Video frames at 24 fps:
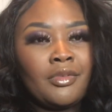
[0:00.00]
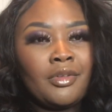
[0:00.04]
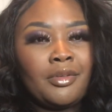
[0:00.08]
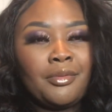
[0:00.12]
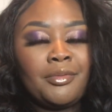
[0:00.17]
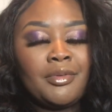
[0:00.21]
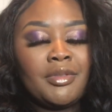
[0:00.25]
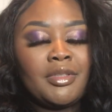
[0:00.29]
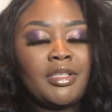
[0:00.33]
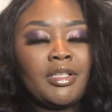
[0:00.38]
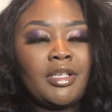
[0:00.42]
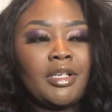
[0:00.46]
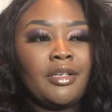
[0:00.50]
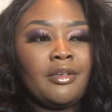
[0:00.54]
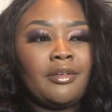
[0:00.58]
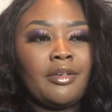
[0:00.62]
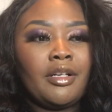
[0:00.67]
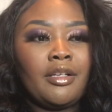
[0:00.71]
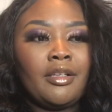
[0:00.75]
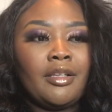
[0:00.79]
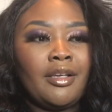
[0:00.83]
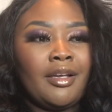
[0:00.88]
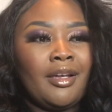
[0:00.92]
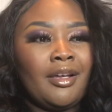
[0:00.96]
sitting
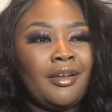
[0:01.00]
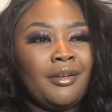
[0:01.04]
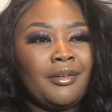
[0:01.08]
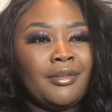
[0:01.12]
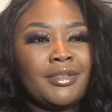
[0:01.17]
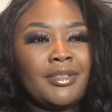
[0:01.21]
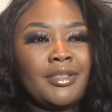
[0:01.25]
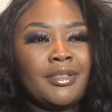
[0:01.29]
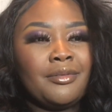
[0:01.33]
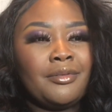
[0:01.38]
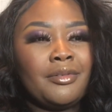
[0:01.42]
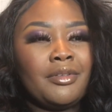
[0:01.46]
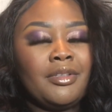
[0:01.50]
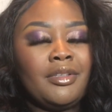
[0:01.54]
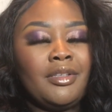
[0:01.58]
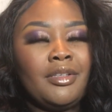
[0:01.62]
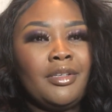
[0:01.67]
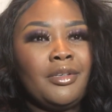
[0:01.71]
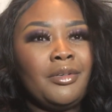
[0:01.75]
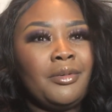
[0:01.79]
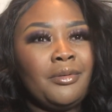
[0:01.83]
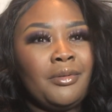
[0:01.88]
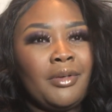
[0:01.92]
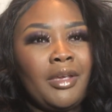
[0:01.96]
around the house, and really,
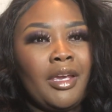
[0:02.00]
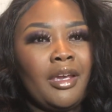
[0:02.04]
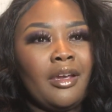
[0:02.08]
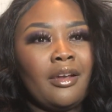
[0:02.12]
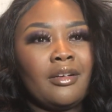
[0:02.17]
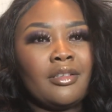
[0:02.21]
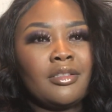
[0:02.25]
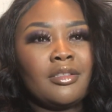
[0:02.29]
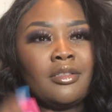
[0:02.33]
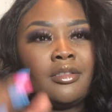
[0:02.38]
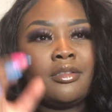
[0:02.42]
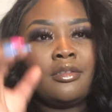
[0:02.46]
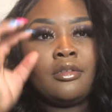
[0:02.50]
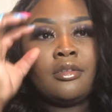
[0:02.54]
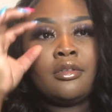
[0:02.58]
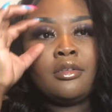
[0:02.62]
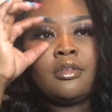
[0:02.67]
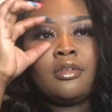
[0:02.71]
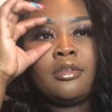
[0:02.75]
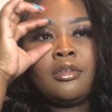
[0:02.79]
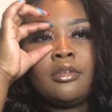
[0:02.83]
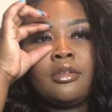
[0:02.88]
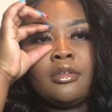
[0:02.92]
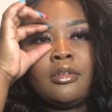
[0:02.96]
who cares?
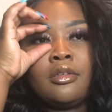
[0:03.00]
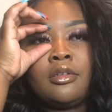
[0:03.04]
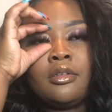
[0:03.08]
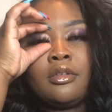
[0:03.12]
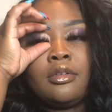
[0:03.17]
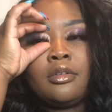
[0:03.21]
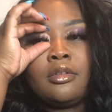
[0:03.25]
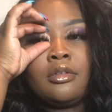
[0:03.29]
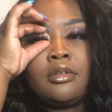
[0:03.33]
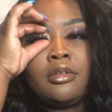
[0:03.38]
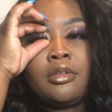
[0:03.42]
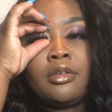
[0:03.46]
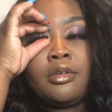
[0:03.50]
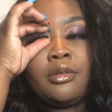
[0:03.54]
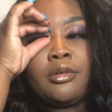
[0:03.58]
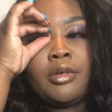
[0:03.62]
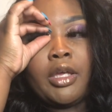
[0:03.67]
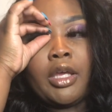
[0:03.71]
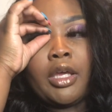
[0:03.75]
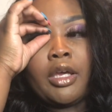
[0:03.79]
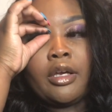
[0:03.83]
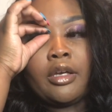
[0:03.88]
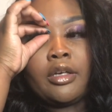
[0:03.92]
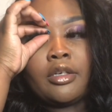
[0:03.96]
Oh,
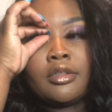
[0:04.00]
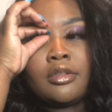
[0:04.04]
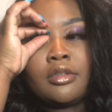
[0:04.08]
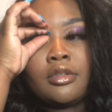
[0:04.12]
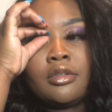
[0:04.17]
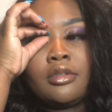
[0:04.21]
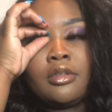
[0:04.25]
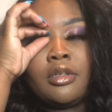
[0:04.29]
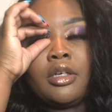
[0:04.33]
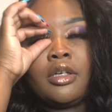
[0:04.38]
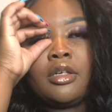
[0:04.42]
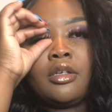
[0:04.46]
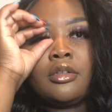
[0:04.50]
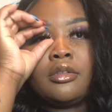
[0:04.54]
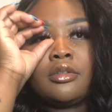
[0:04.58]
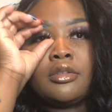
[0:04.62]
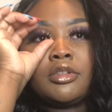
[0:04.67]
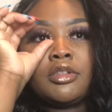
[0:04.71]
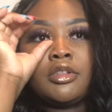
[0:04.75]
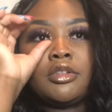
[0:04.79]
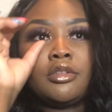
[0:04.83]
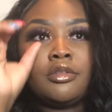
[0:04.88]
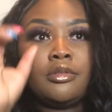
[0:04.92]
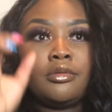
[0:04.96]

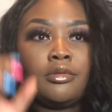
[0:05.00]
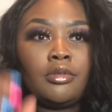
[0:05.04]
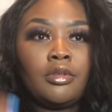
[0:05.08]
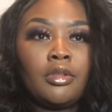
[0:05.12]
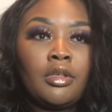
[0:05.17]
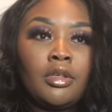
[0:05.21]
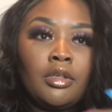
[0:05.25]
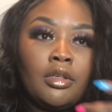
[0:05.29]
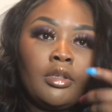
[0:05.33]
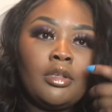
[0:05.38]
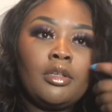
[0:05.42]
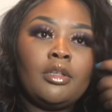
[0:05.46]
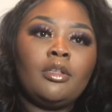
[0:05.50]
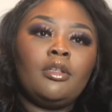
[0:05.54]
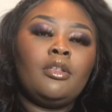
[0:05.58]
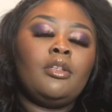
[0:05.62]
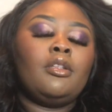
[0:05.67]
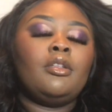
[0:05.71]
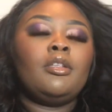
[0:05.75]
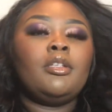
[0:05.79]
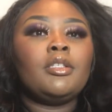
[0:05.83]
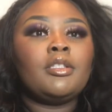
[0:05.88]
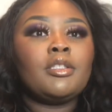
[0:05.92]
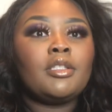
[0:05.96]
shoot.
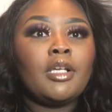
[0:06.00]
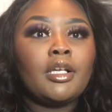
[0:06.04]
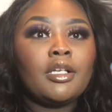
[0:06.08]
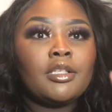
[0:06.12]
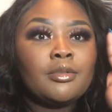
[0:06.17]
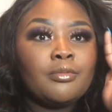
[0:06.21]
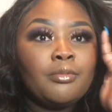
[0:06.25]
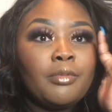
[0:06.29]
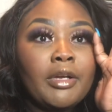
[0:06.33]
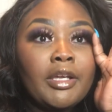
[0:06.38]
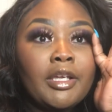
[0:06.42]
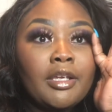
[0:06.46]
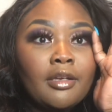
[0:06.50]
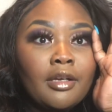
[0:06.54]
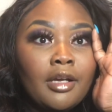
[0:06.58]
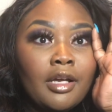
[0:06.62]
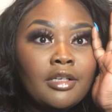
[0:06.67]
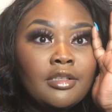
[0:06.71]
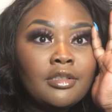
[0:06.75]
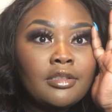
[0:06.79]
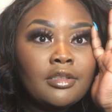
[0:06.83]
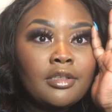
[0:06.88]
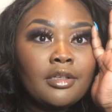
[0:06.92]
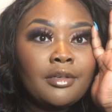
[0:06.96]
And this side's weighing,
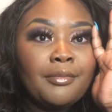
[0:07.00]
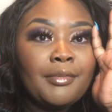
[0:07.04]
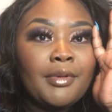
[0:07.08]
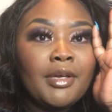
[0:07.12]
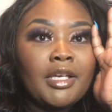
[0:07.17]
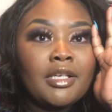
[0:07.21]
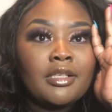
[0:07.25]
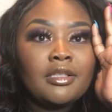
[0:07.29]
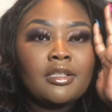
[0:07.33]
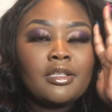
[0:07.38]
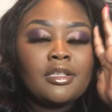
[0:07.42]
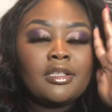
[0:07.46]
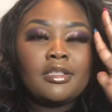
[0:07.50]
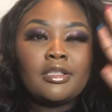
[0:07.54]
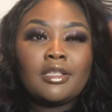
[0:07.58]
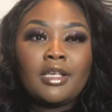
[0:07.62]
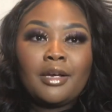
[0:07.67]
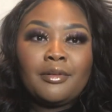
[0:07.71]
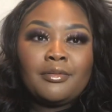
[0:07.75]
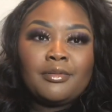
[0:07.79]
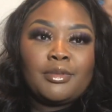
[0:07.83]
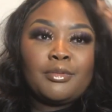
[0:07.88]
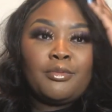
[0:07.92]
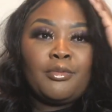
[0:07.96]
I just look a mess. This
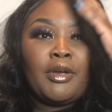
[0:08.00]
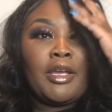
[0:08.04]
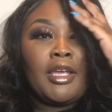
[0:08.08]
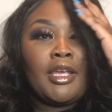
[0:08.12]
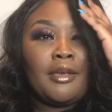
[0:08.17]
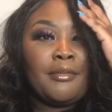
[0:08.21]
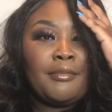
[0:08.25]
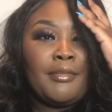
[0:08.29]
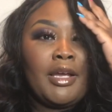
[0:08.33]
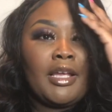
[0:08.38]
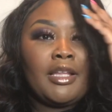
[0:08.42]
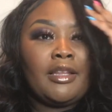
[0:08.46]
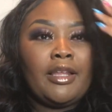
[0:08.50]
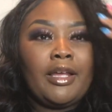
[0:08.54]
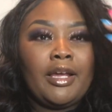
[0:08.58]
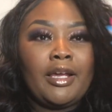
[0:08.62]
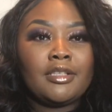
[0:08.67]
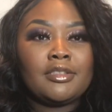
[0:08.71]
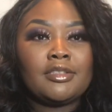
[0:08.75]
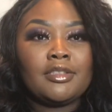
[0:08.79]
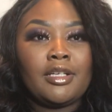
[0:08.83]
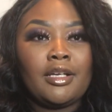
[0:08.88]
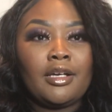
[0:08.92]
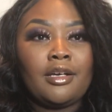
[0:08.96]
side was weighing my
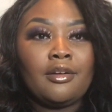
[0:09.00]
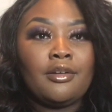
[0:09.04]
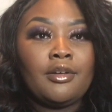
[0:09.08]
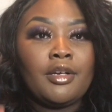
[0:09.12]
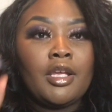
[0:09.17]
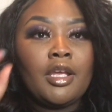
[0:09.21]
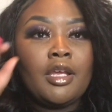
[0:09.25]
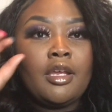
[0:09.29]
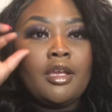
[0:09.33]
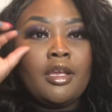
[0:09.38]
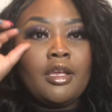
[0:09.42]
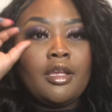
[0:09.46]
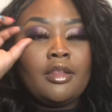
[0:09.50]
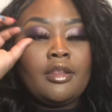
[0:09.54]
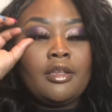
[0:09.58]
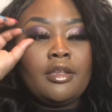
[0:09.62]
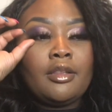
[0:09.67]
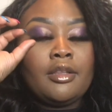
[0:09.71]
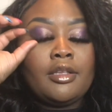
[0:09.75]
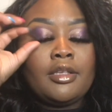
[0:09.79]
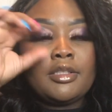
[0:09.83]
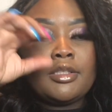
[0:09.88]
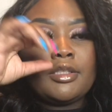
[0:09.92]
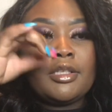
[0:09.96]
lash down,
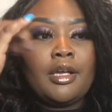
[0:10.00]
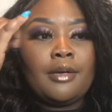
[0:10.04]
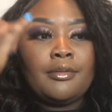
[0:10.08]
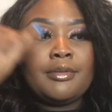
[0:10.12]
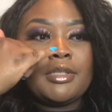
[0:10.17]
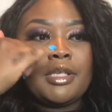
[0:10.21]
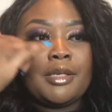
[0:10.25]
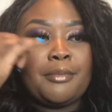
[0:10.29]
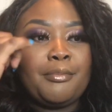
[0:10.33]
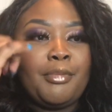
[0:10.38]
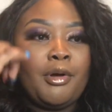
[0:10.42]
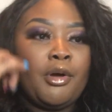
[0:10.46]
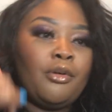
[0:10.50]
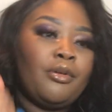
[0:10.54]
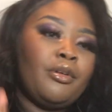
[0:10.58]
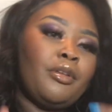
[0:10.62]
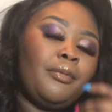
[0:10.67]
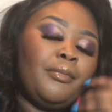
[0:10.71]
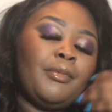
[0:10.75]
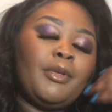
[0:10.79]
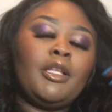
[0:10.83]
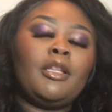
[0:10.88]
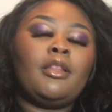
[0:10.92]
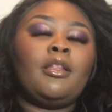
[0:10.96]
and this side was like
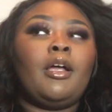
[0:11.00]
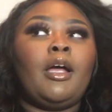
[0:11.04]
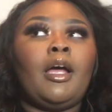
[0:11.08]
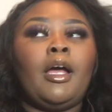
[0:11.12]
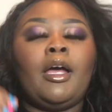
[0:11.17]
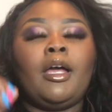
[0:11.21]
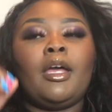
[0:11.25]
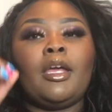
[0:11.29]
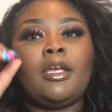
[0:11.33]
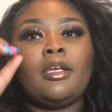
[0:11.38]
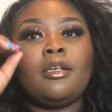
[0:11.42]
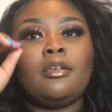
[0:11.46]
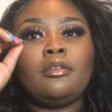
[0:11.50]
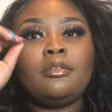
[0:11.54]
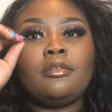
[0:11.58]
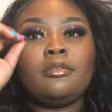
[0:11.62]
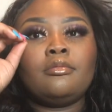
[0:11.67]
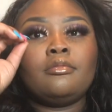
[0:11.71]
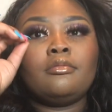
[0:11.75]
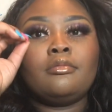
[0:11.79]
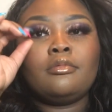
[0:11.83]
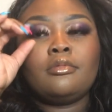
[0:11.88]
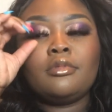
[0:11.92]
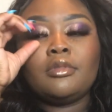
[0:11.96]
poking me in the eye,
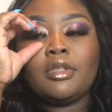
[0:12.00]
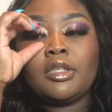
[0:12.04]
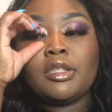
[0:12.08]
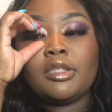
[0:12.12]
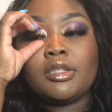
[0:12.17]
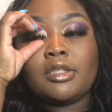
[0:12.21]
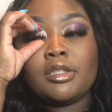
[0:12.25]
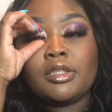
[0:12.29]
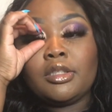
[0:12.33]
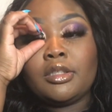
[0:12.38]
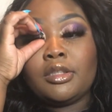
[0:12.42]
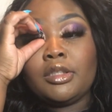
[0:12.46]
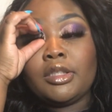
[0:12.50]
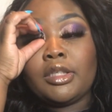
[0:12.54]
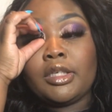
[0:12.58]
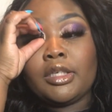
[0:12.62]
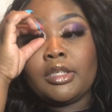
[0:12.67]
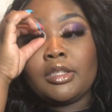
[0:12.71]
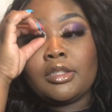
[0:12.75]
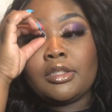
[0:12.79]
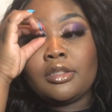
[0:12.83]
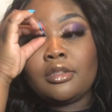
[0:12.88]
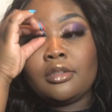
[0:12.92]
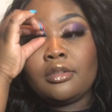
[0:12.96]
and still
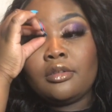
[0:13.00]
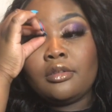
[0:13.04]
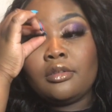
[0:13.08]
is.